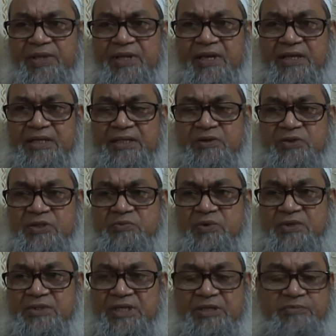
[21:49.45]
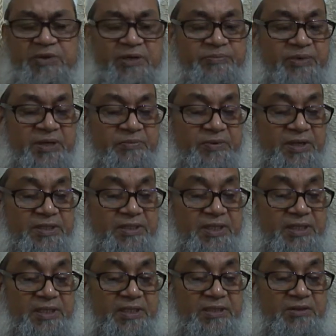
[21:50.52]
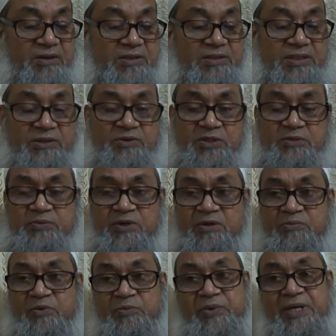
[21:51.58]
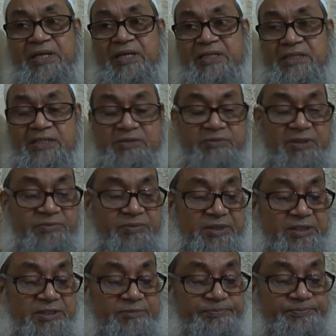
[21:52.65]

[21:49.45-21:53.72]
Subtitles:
It is used for treatment purpose. It is also used for prophylaxis purpose.